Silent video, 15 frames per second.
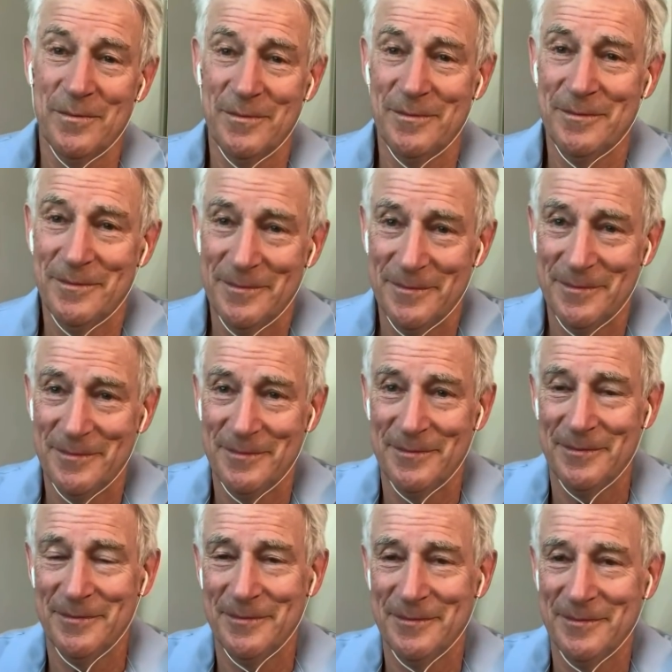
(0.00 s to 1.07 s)

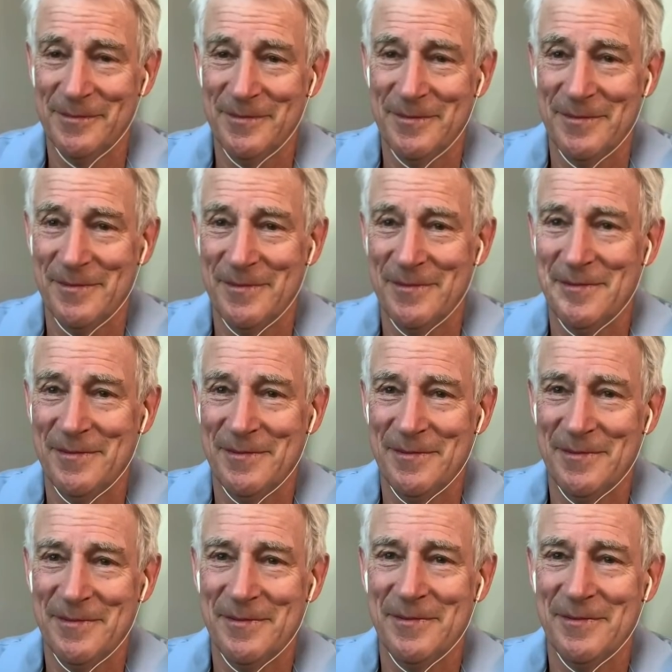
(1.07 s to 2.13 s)

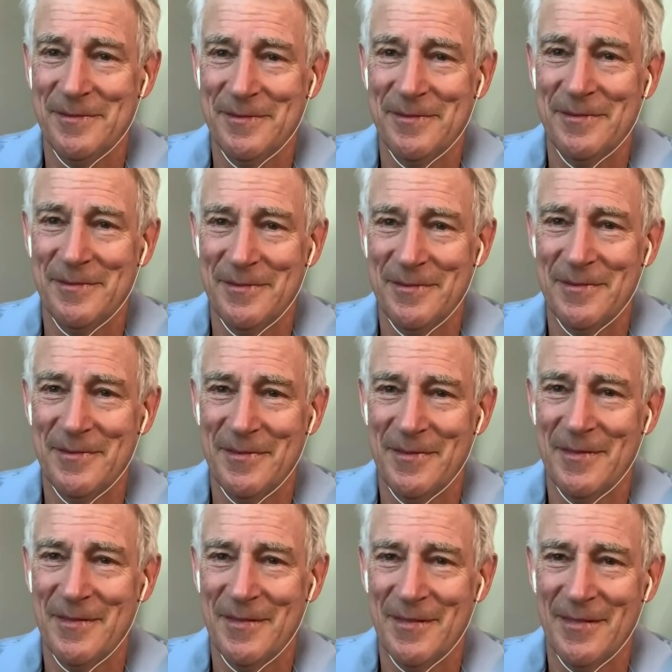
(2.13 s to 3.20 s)

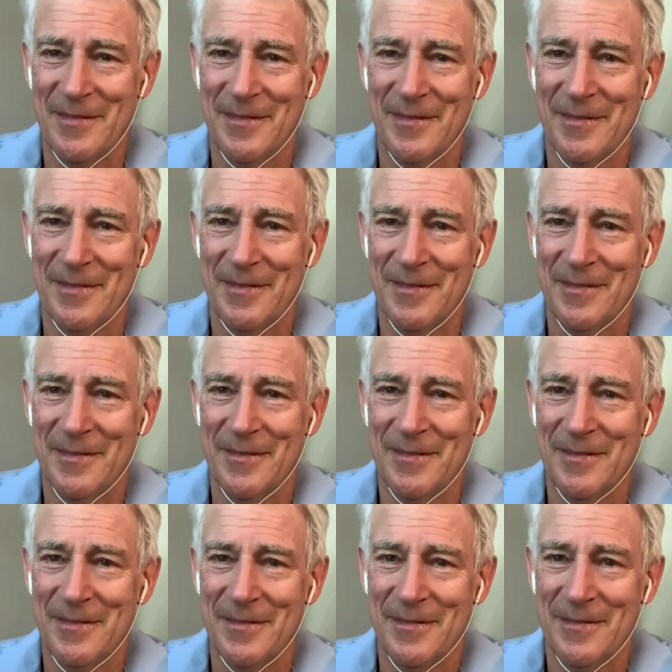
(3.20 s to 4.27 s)

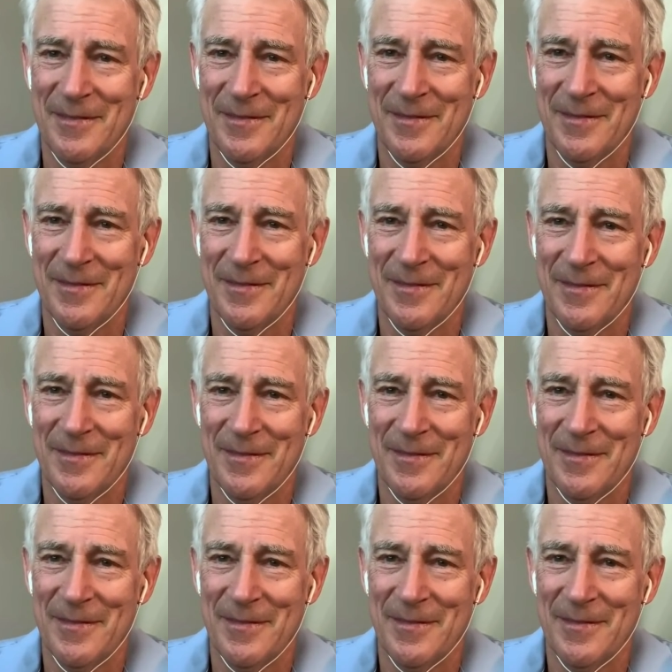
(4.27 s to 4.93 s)
(silent)